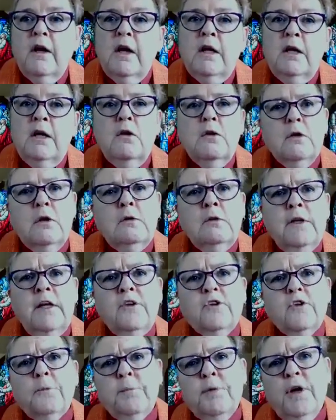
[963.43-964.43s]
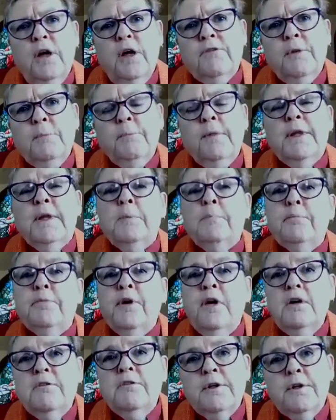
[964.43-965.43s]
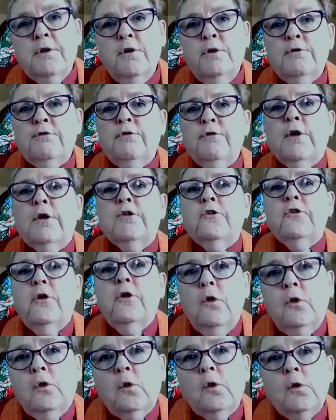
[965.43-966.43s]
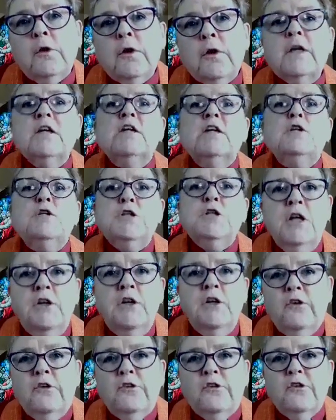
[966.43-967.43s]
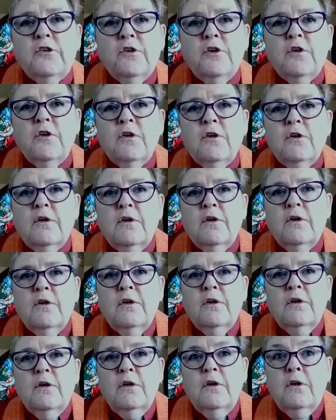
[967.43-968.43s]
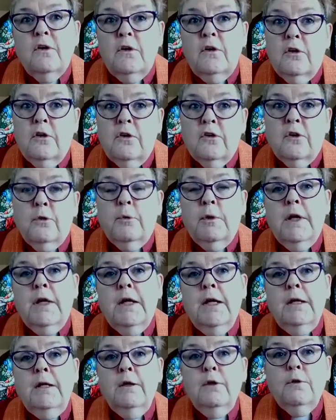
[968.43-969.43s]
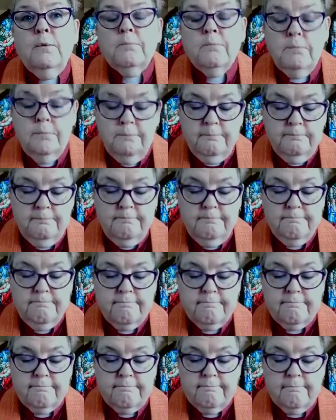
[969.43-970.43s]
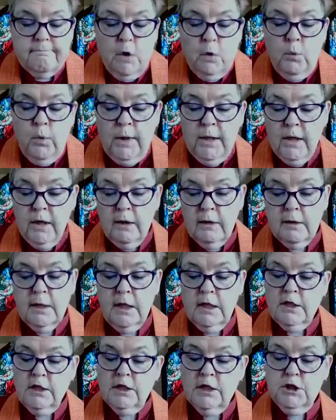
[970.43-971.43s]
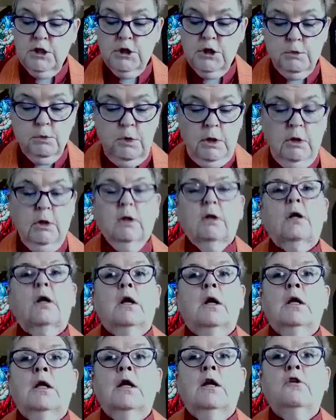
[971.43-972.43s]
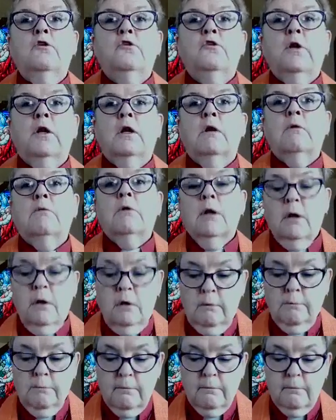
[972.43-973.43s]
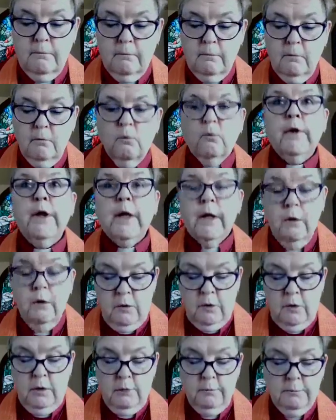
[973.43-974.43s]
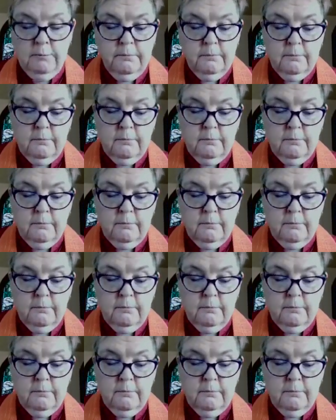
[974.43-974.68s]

And not only as a prophet, but the prophet who foretold Jesus. So what do? Well, they just shrug and they say, well, we don't know.